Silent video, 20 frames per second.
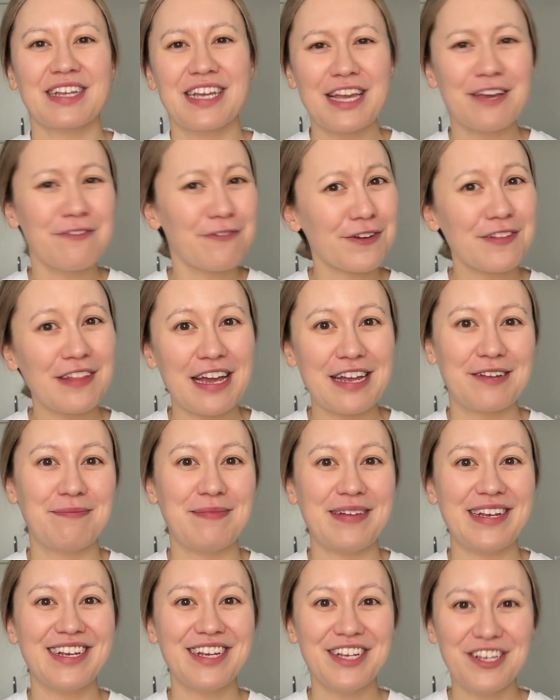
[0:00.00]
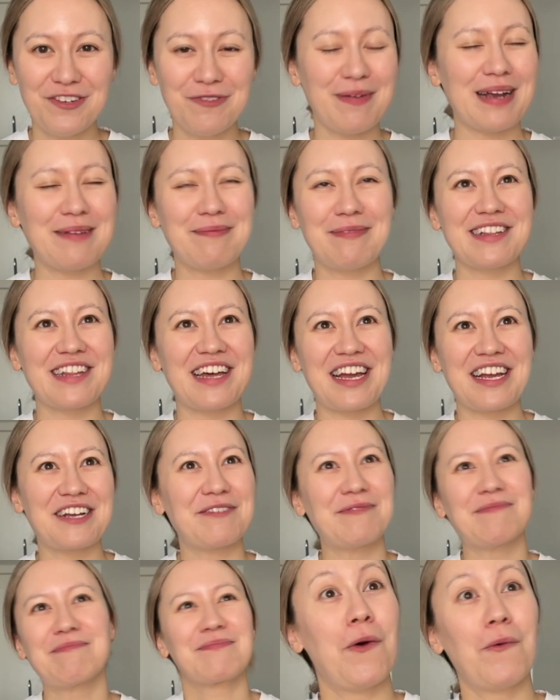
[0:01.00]
If you're like me, you might be
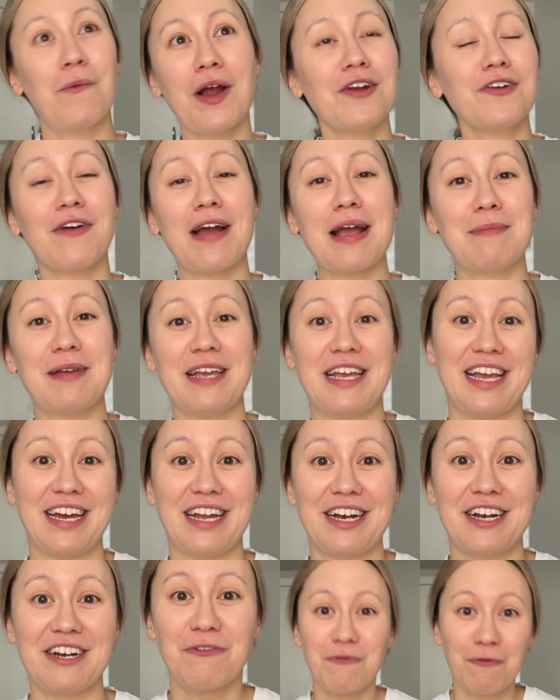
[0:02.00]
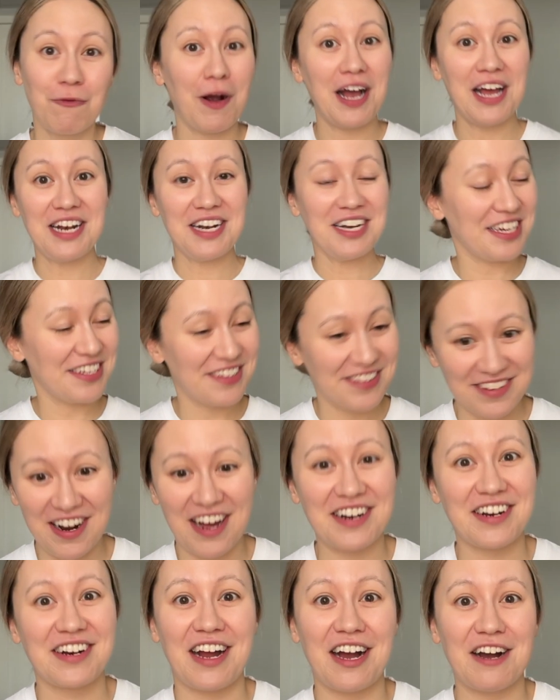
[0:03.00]
like, where do I begin? One is
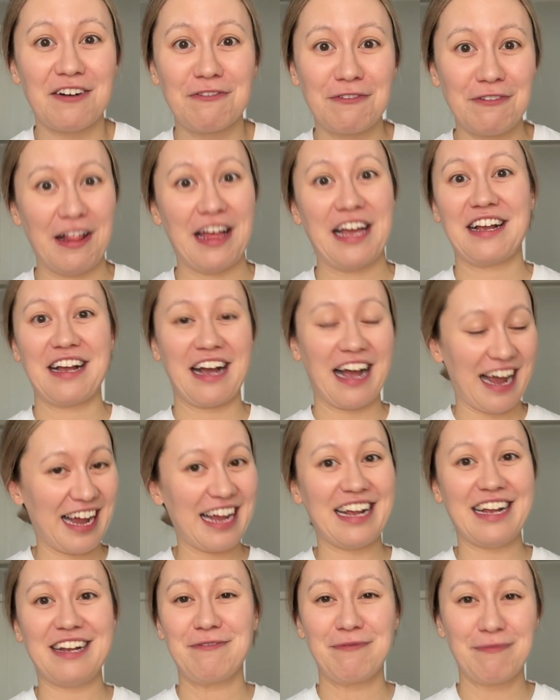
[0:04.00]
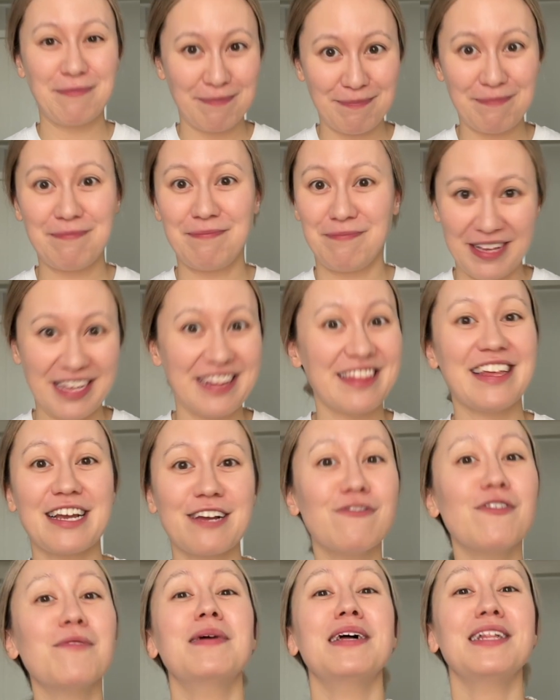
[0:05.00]
not enough. Like, I can think
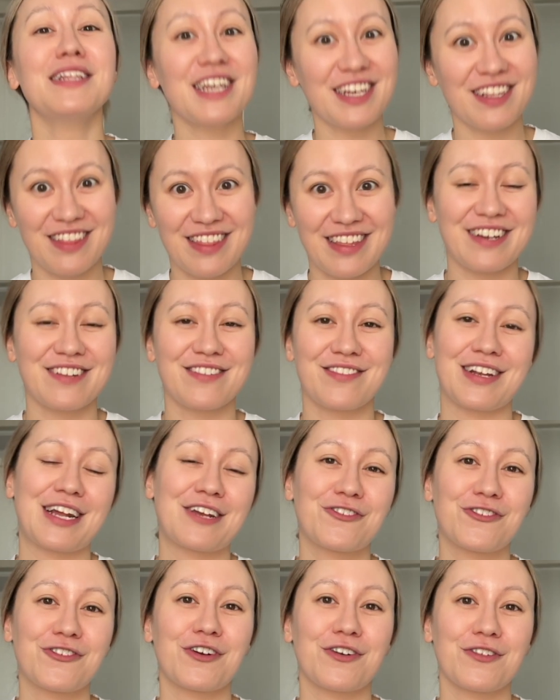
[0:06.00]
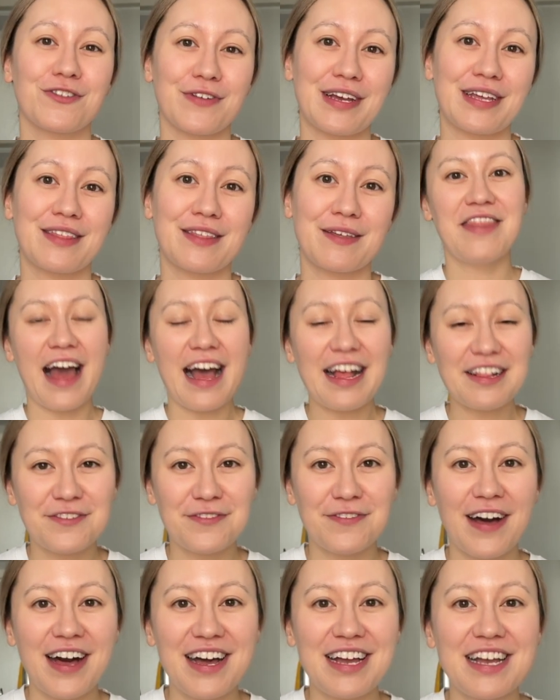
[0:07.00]
of a million things that I struggled with. That's
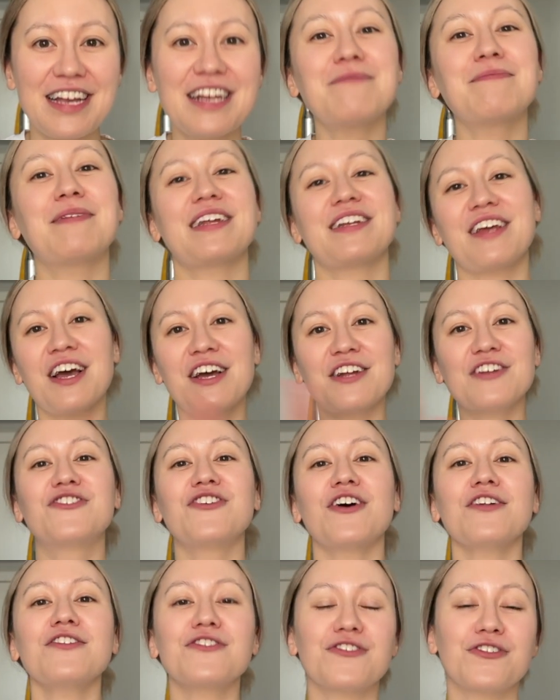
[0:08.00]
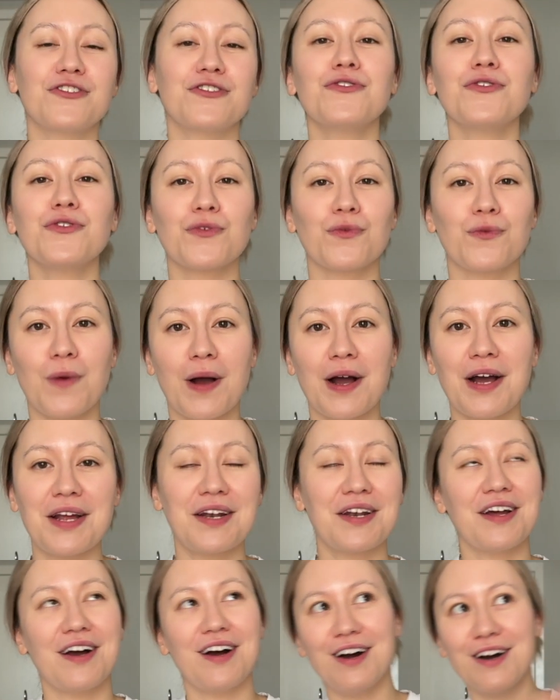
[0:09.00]
fine, but just choose
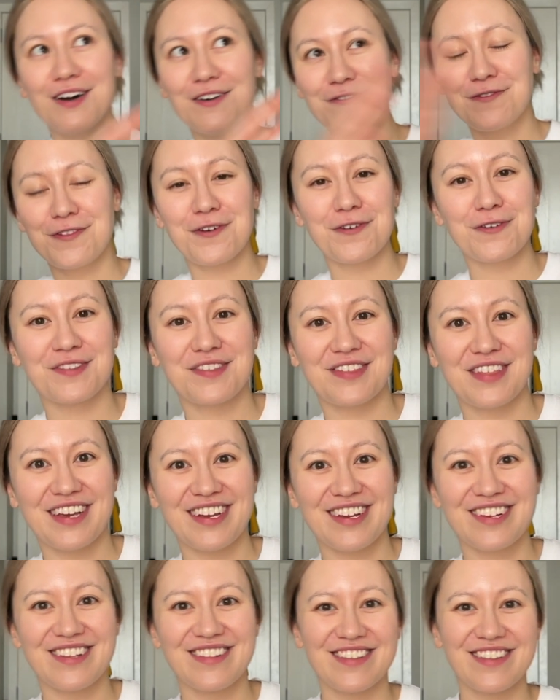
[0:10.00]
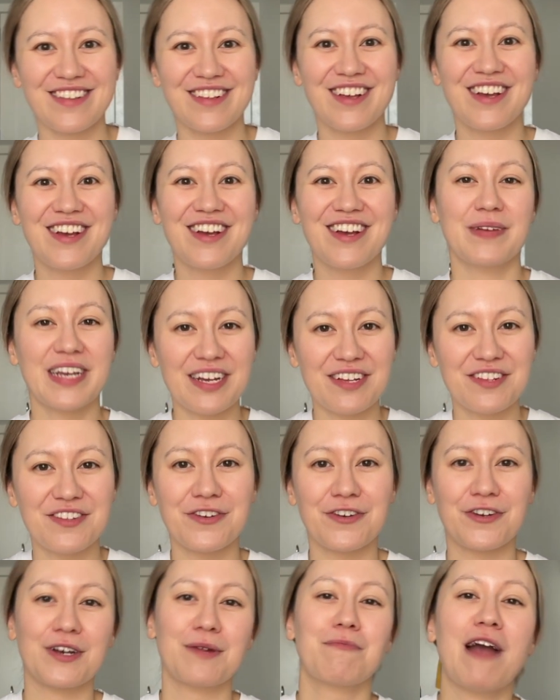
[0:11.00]
one of those things because
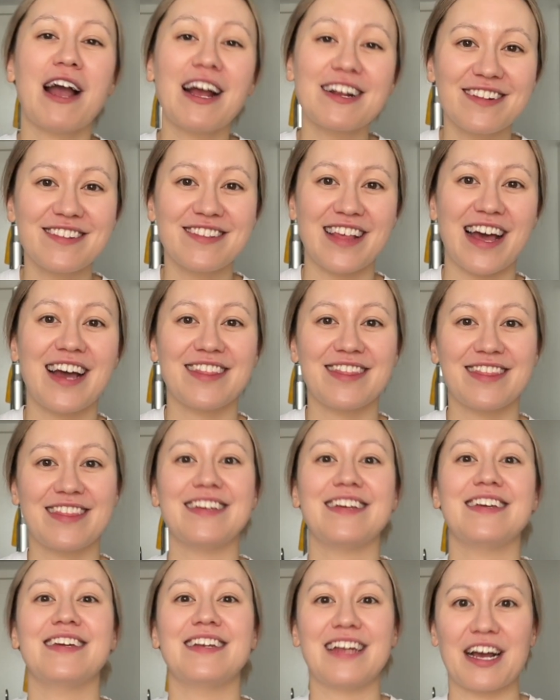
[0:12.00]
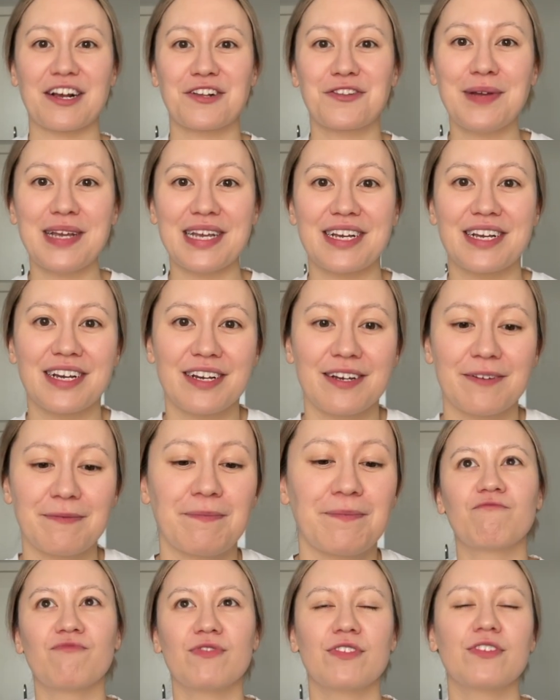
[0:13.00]
you're gonna practice that the next week.
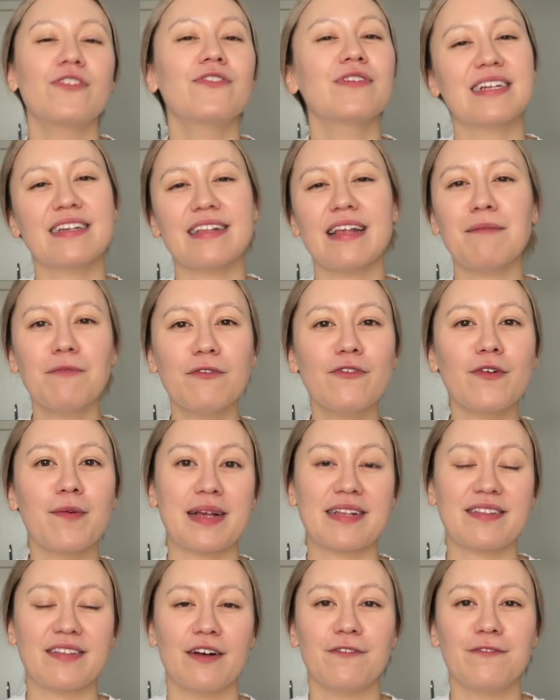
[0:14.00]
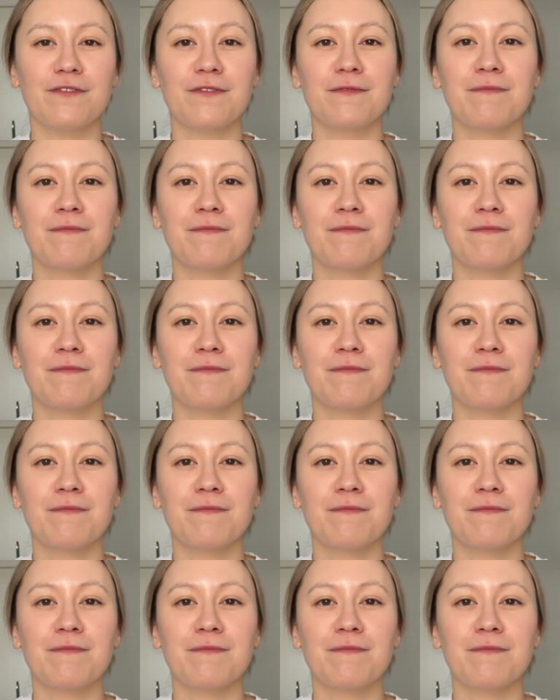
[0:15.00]
So an example for myself.